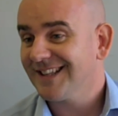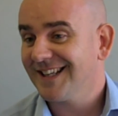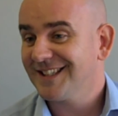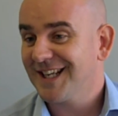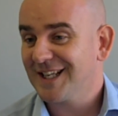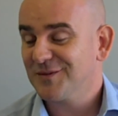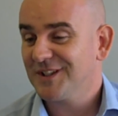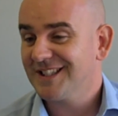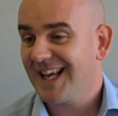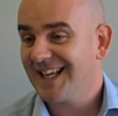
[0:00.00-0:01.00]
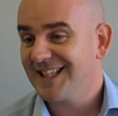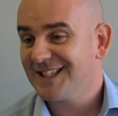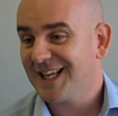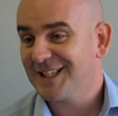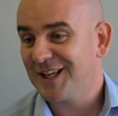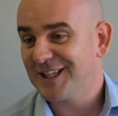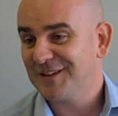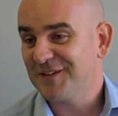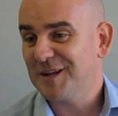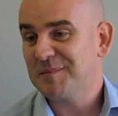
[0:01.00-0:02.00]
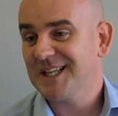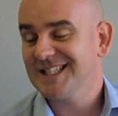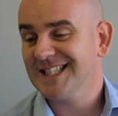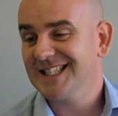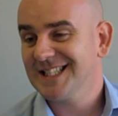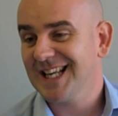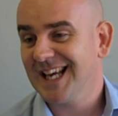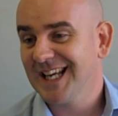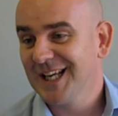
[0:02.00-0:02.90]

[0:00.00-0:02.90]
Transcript: And as we say in the Philippines is